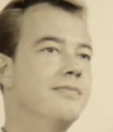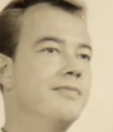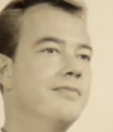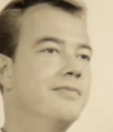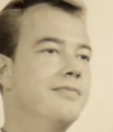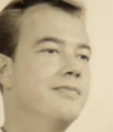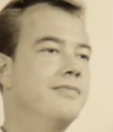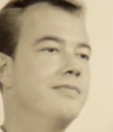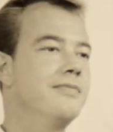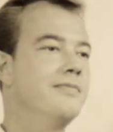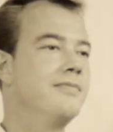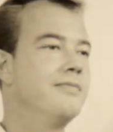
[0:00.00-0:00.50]

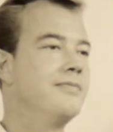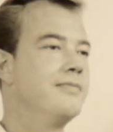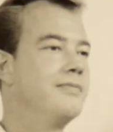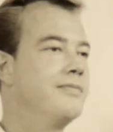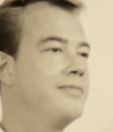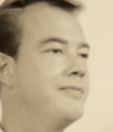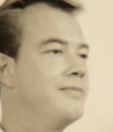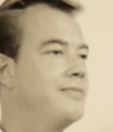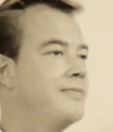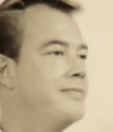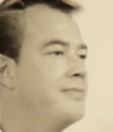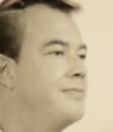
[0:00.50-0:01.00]

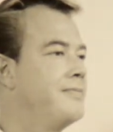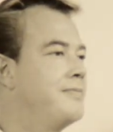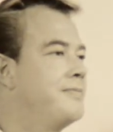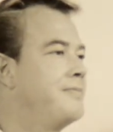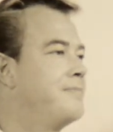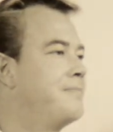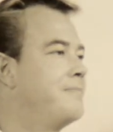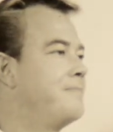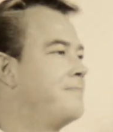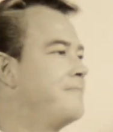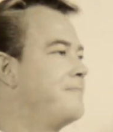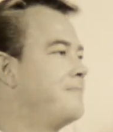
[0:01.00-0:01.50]

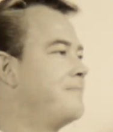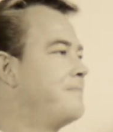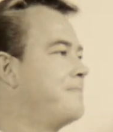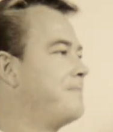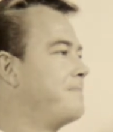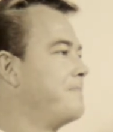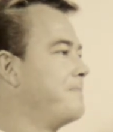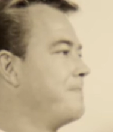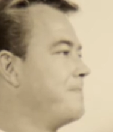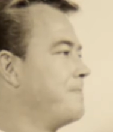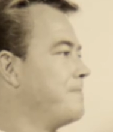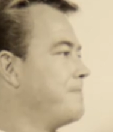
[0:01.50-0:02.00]

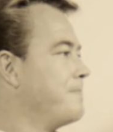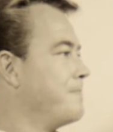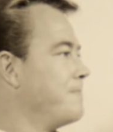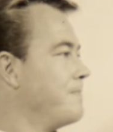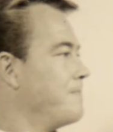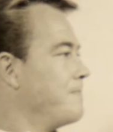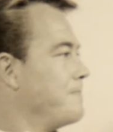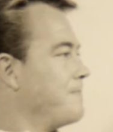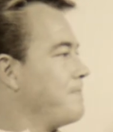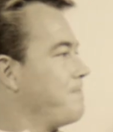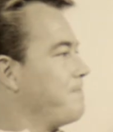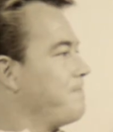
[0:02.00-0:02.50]

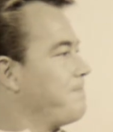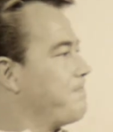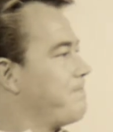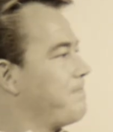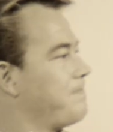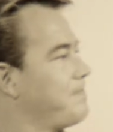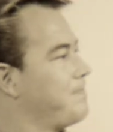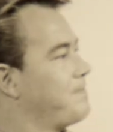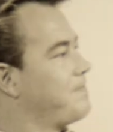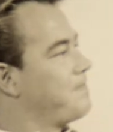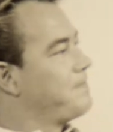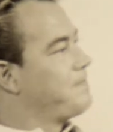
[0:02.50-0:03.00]

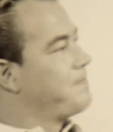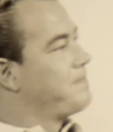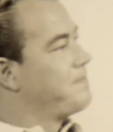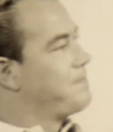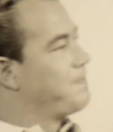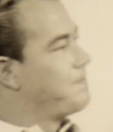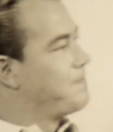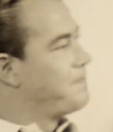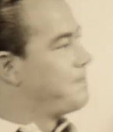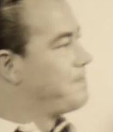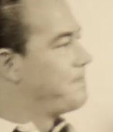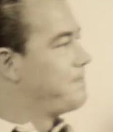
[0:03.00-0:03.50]

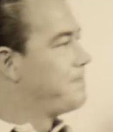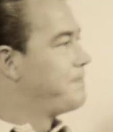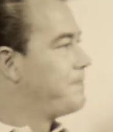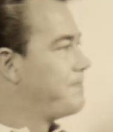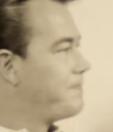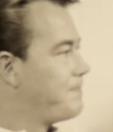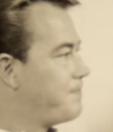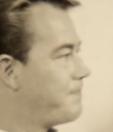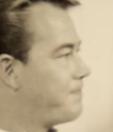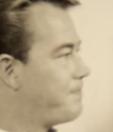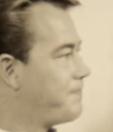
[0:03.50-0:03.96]
(silence)